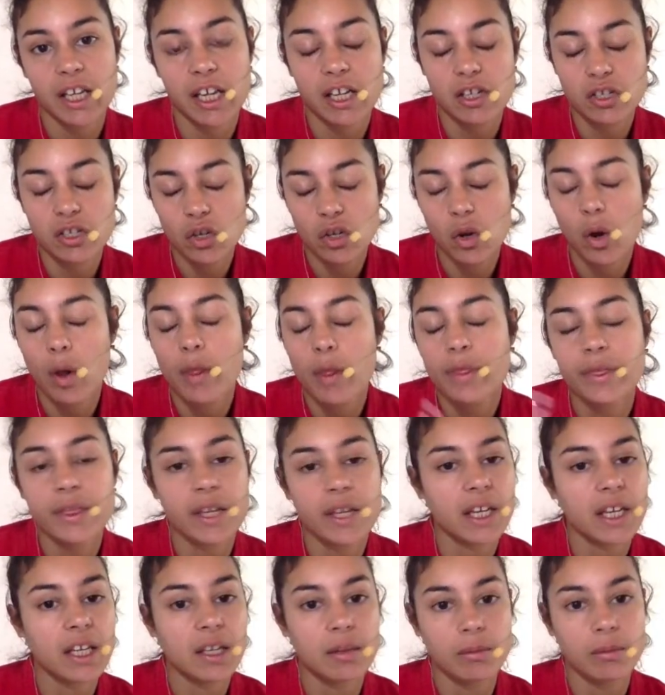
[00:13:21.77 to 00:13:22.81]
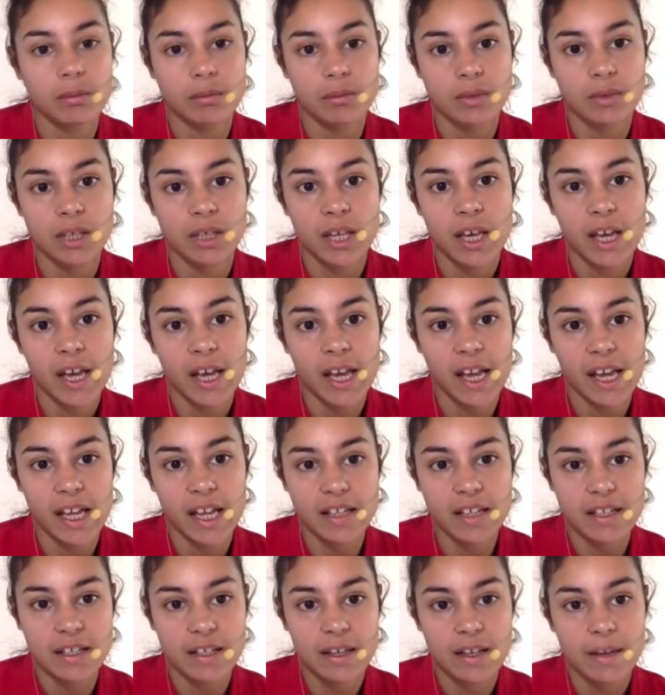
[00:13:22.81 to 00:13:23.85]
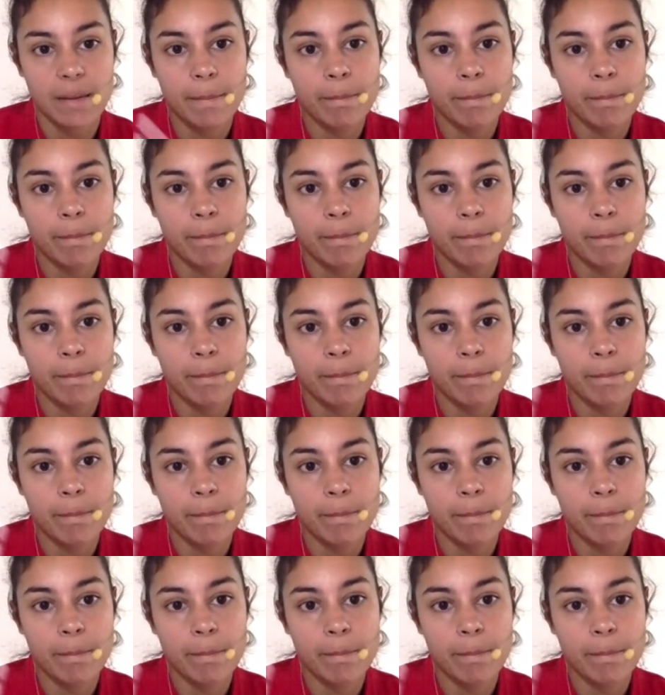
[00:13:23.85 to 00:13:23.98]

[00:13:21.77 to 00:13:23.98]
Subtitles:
It's not themes. It's,